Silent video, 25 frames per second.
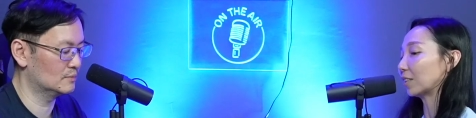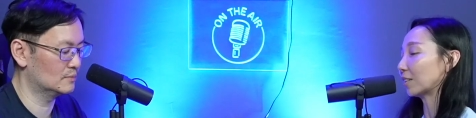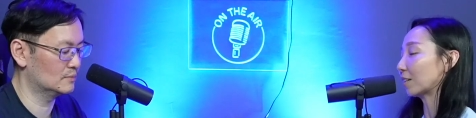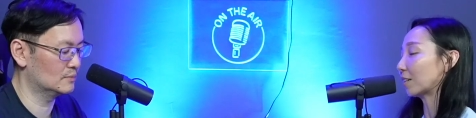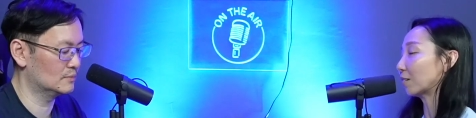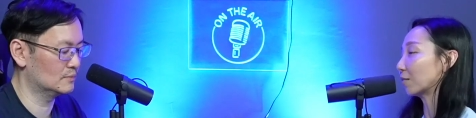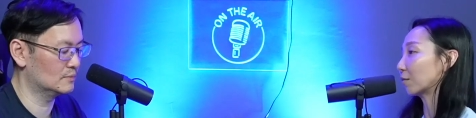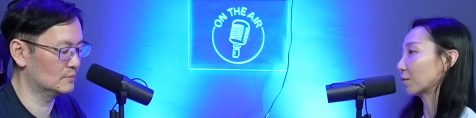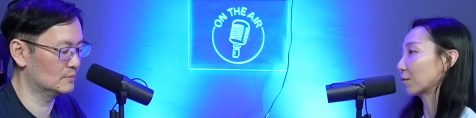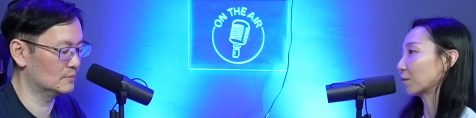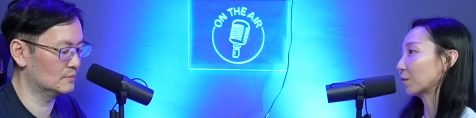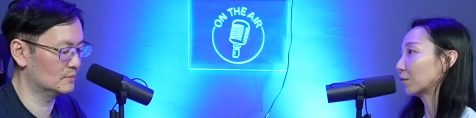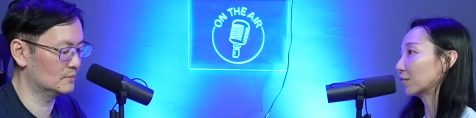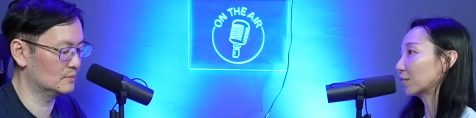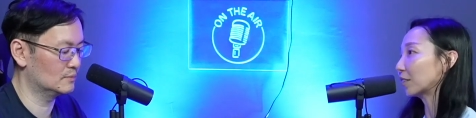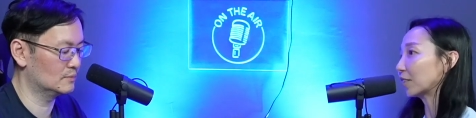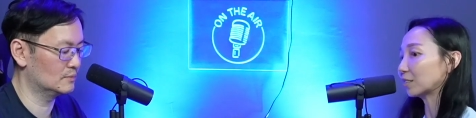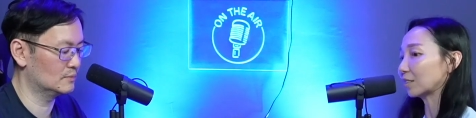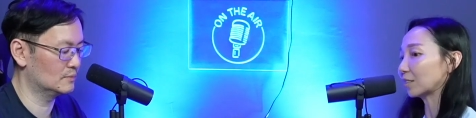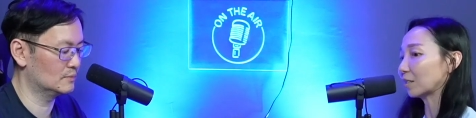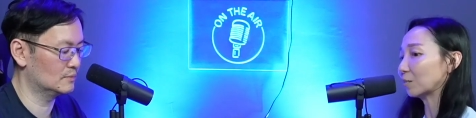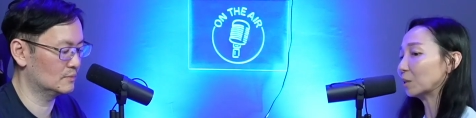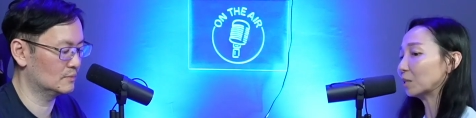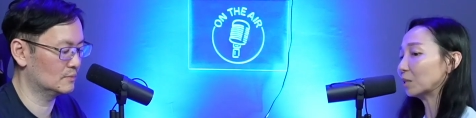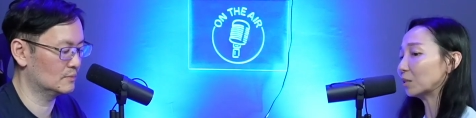Speaker 1: out of
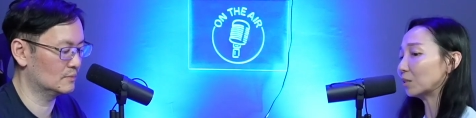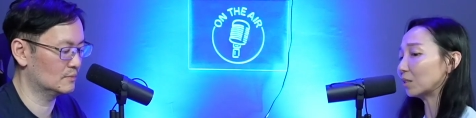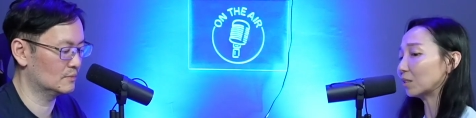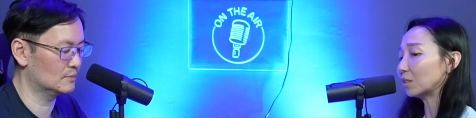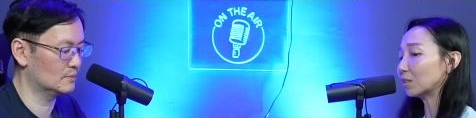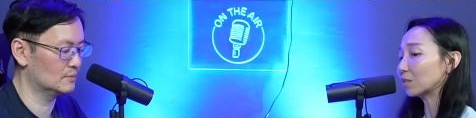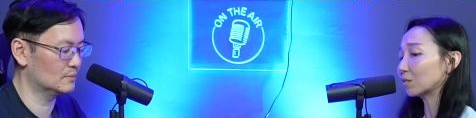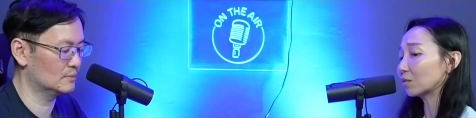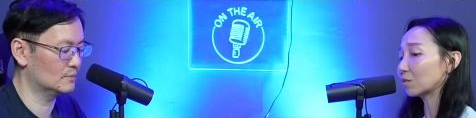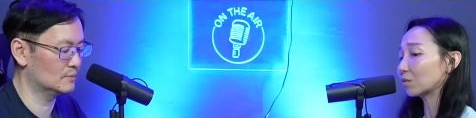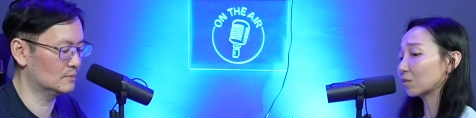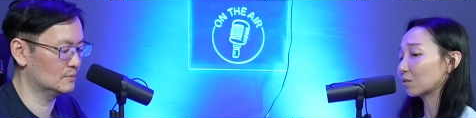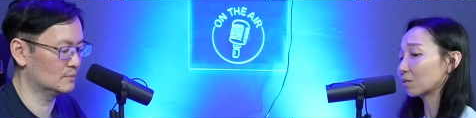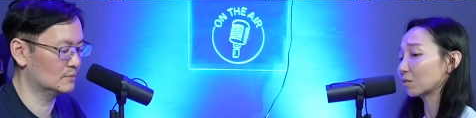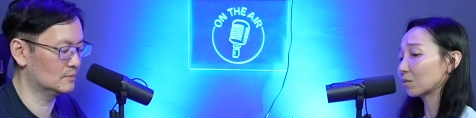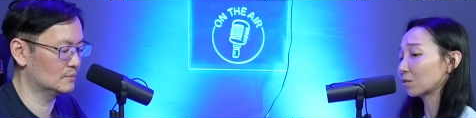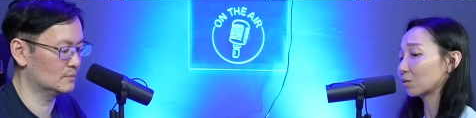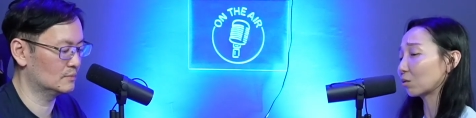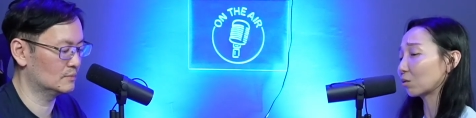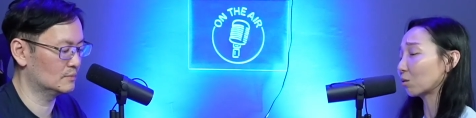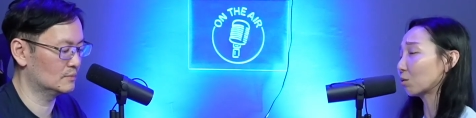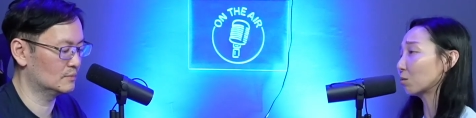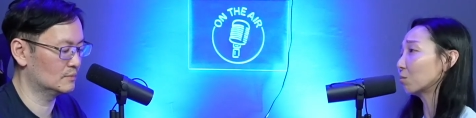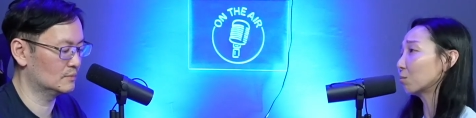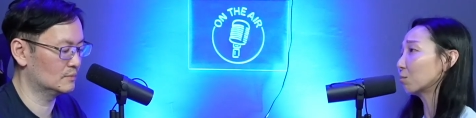context. I mean, it's
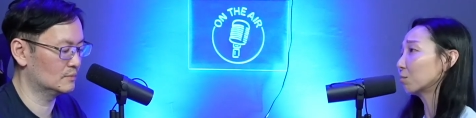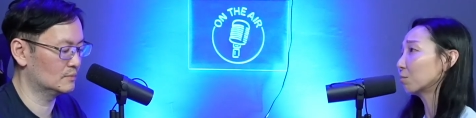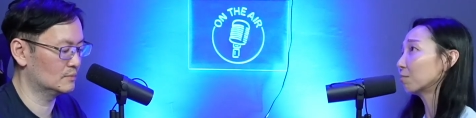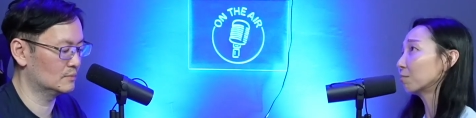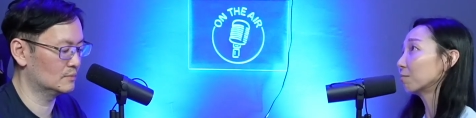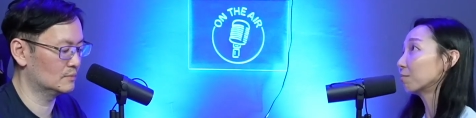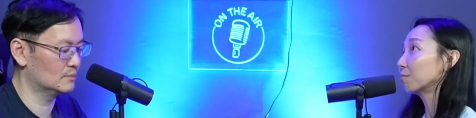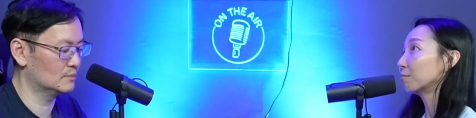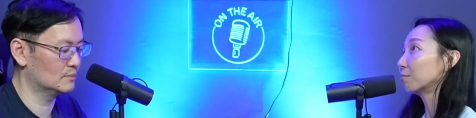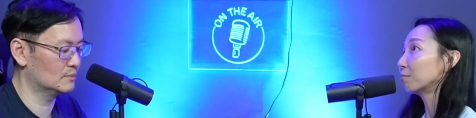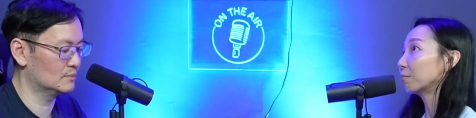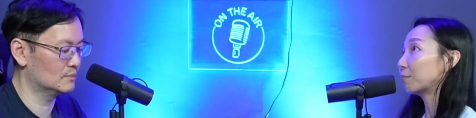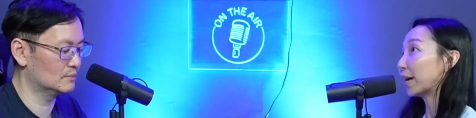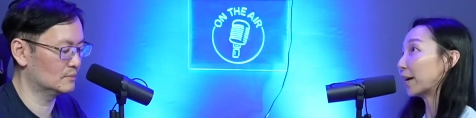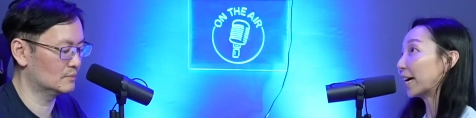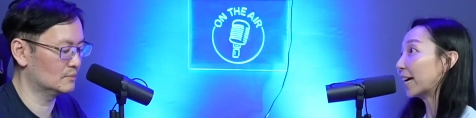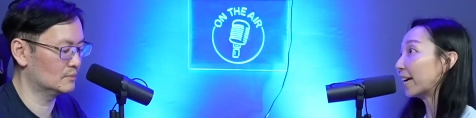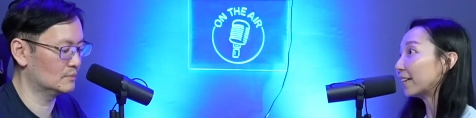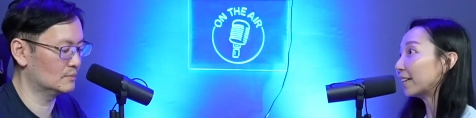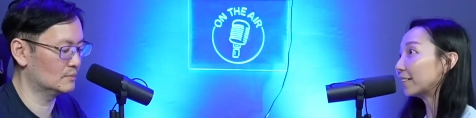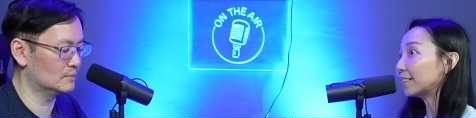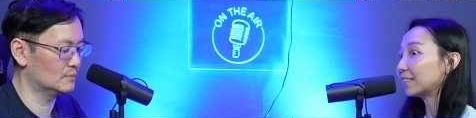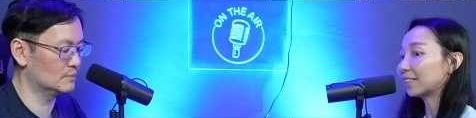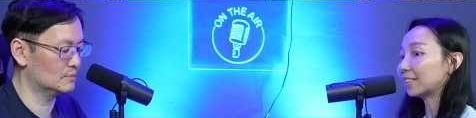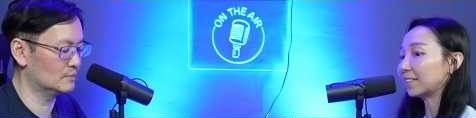so
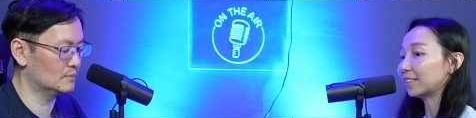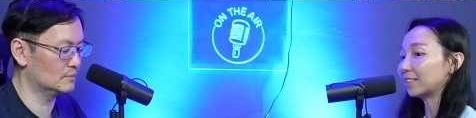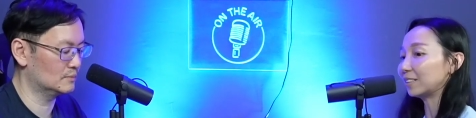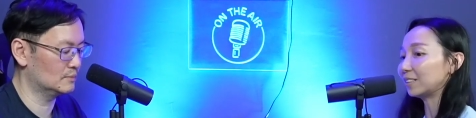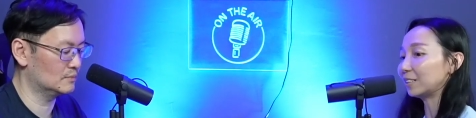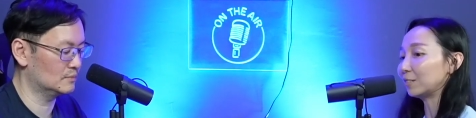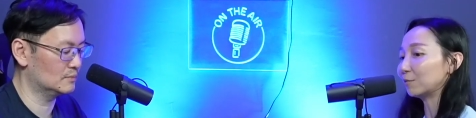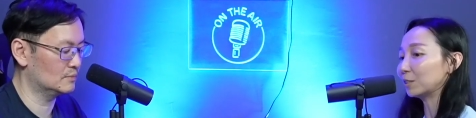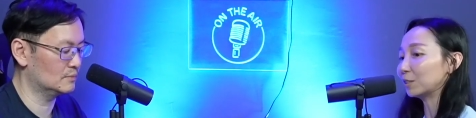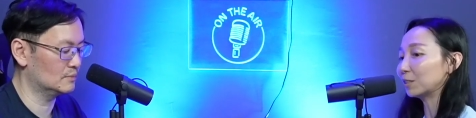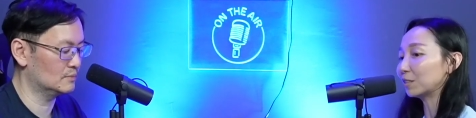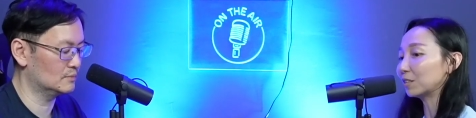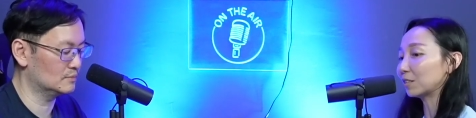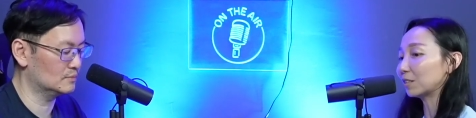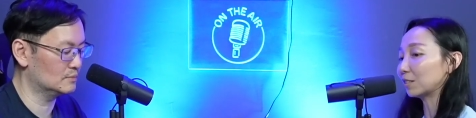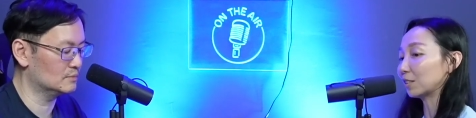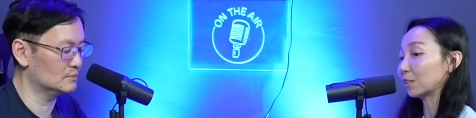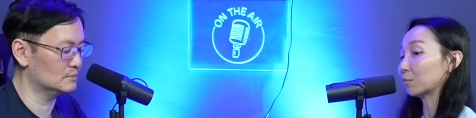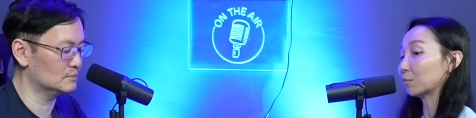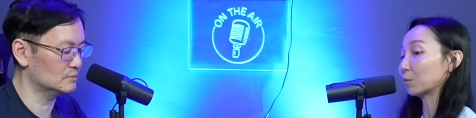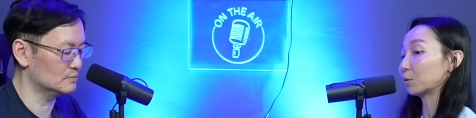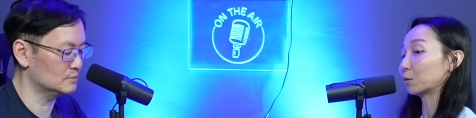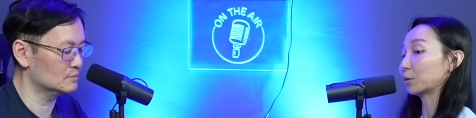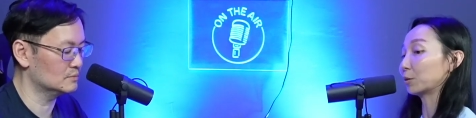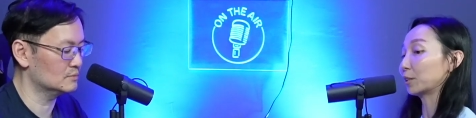bad that even
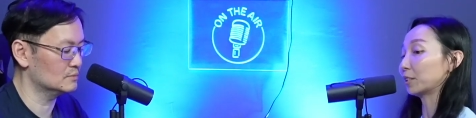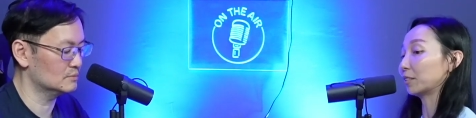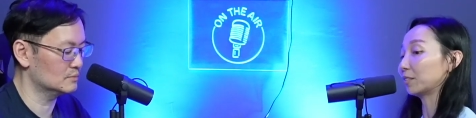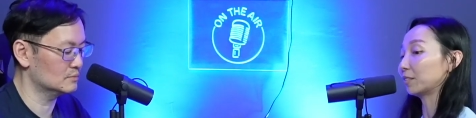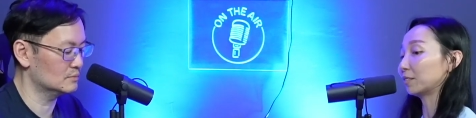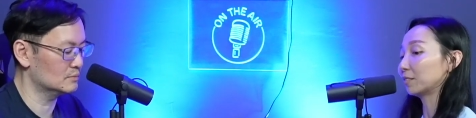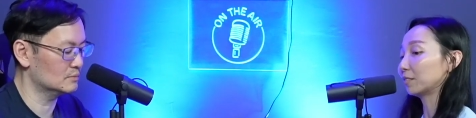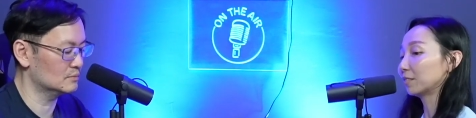Singaporean